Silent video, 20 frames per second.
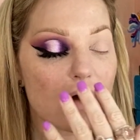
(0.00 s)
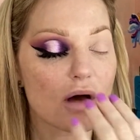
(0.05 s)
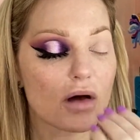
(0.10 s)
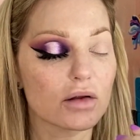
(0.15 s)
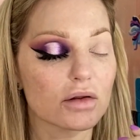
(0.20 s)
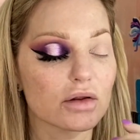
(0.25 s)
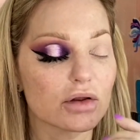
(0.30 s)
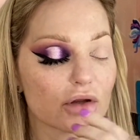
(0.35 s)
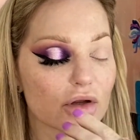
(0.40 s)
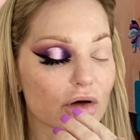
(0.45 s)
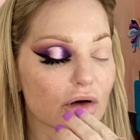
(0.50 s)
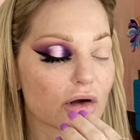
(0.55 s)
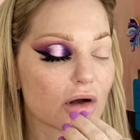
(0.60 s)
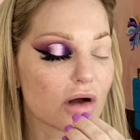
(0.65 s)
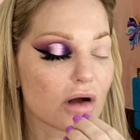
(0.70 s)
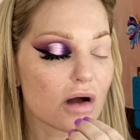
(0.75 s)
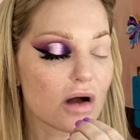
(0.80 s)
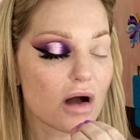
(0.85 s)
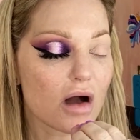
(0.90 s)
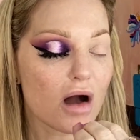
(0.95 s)

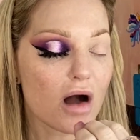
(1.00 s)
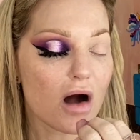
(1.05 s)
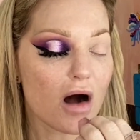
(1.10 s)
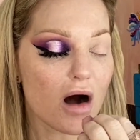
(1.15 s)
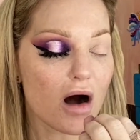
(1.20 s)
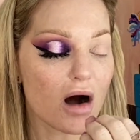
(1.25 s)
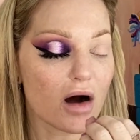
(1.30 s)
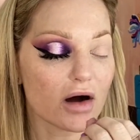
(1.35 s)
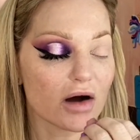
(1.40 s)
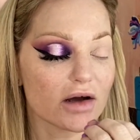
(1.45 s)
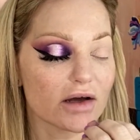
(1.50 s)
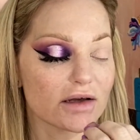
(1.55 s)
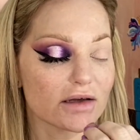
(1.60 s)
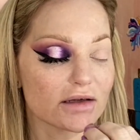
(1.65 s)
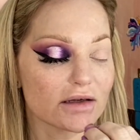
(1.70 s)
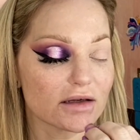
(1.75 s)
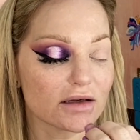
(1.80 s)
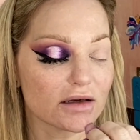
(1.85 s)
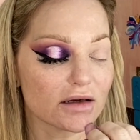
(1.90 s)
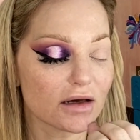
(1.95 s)
look
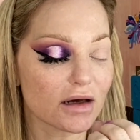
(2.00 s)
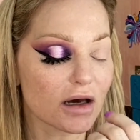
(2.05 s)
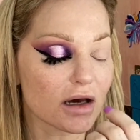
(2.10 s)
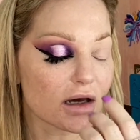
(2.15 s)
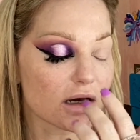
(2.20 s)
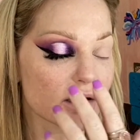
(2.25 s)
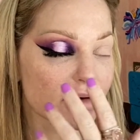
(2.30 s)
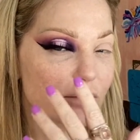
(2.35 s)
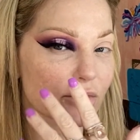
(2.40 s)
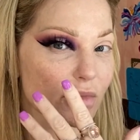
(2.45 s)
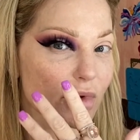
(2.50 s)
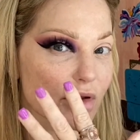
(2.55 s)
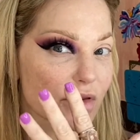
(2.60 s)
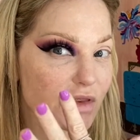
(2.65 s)
on um,